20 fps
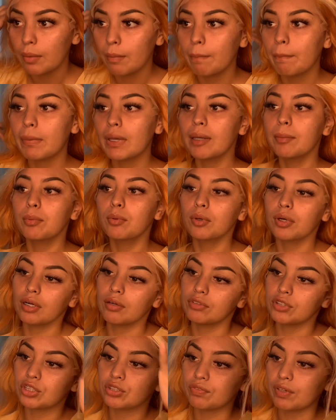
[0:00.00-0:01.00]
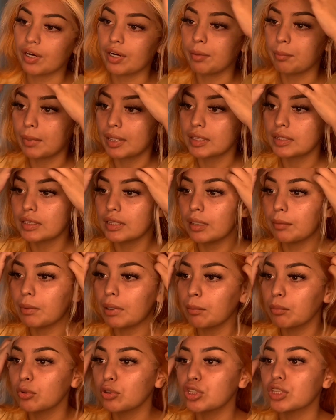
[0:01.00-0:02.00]
People are just very messy and
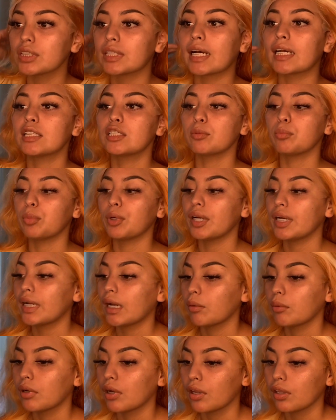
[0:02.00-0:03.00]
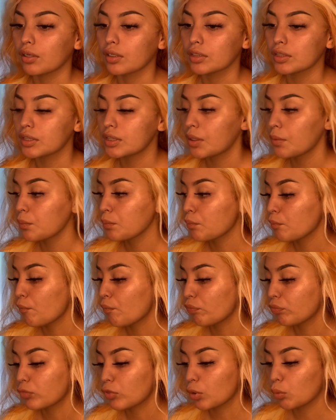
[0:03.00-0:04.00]
people just like to bring down others,
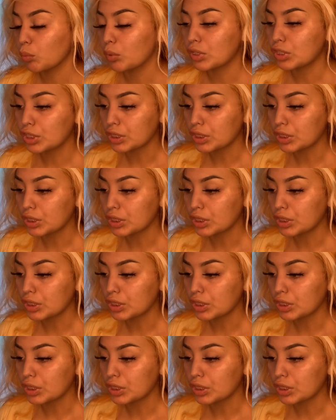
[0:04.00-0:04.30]
which is